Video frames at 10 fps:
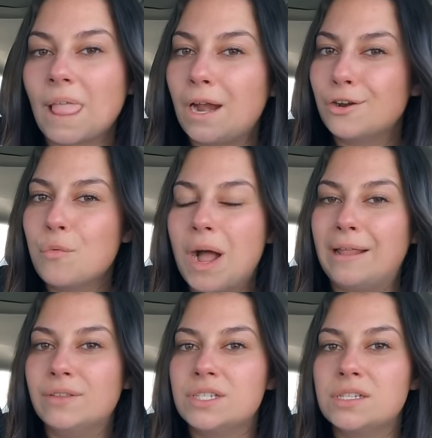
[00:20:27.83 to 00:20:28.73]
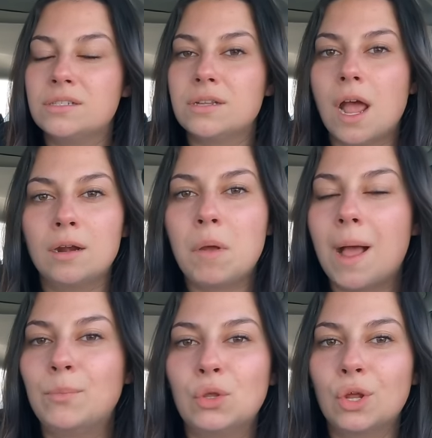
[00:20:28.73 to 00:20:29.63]
don't know why this is
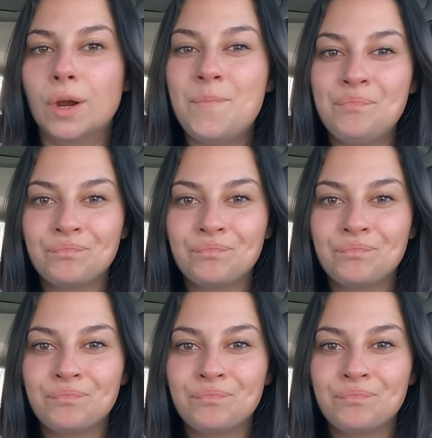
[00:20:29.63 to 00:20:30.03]
unpopular.